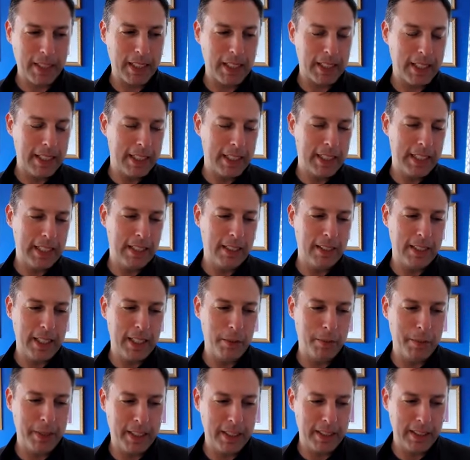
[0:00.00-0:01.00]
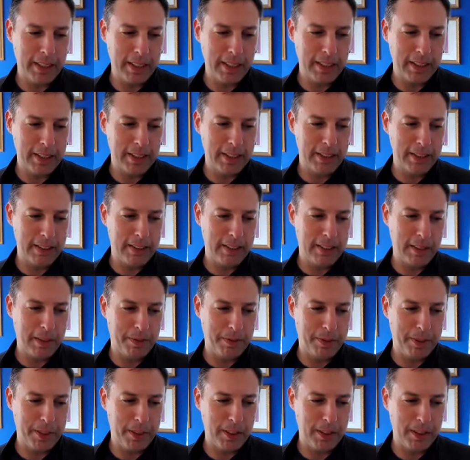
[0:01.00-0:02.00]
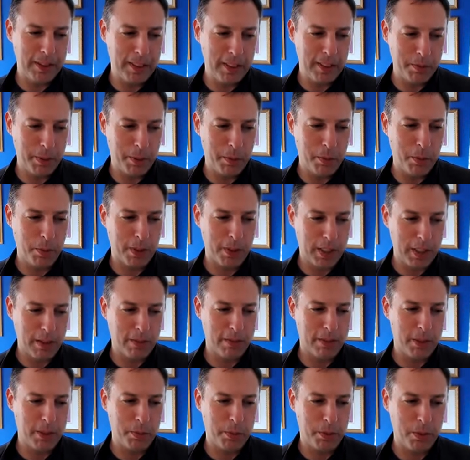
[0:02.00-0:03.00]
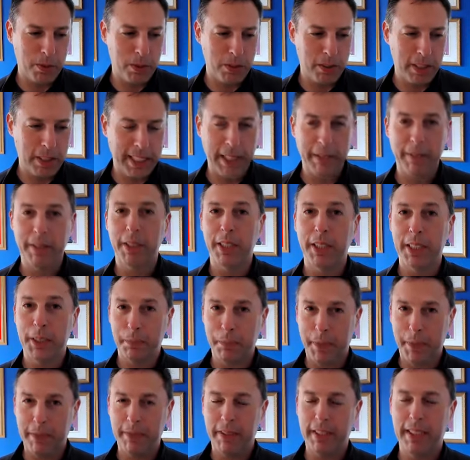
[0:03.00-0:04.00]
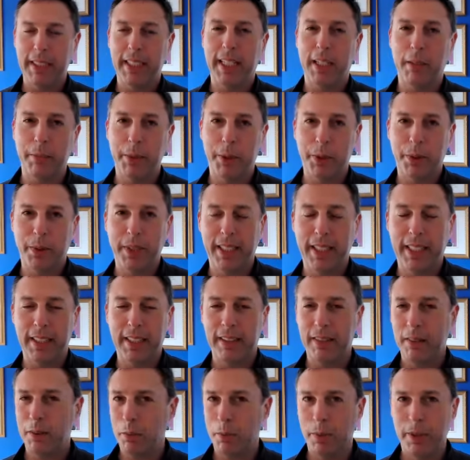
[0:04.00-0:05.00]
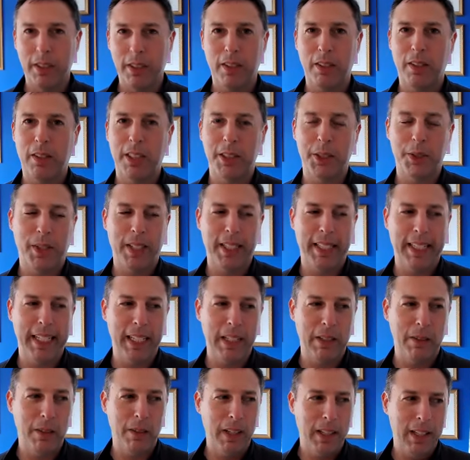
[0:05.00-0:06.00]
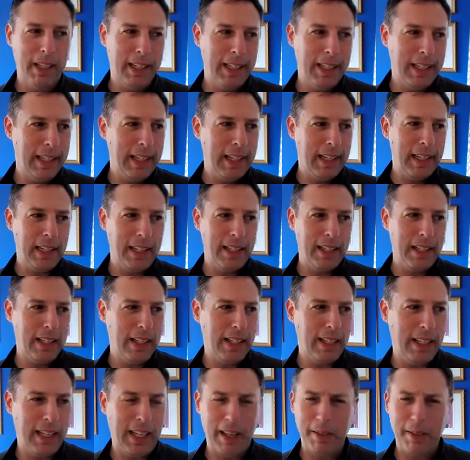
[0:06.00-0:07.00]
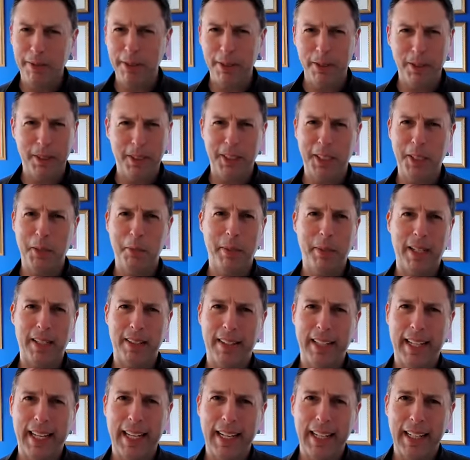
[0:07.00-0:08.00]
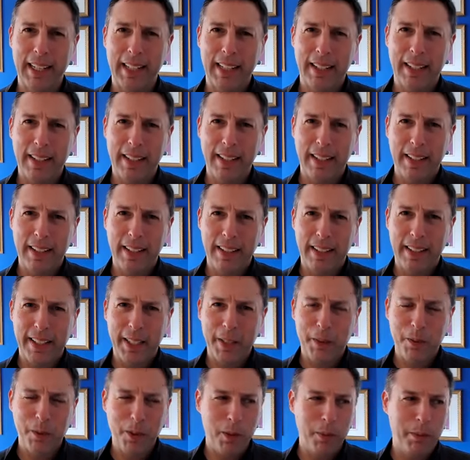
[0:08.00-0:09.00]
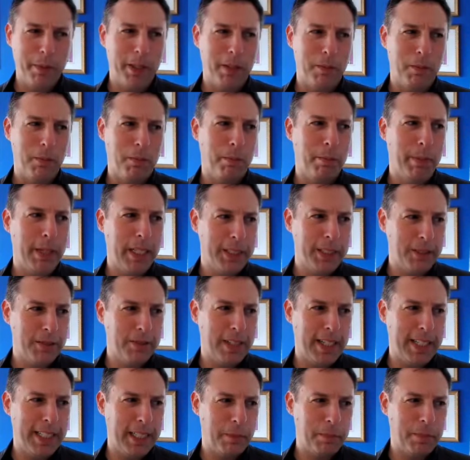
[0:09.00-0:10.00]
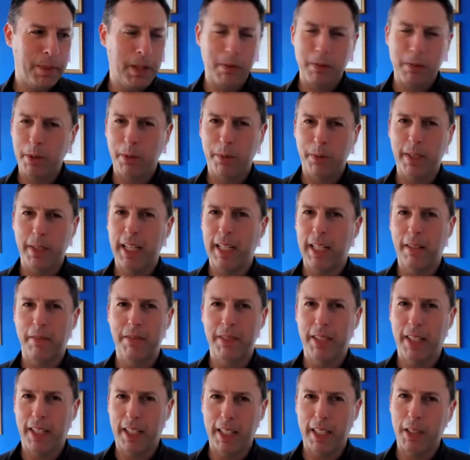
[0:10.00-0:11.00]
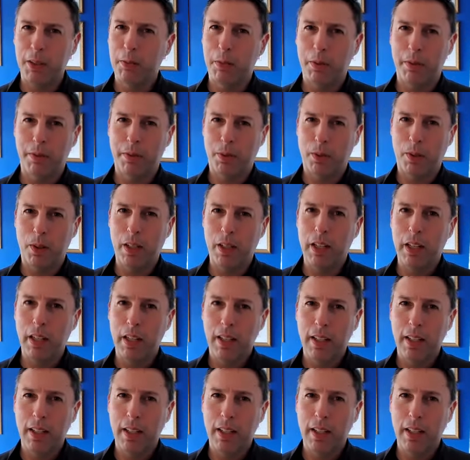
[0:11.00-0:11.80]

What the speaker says: it allowed me to feel a little bit more comfortable. And even this pivot that I'm doing with the launch right now, I feel good about that. It would have been petrifying. I probably would not have done it before.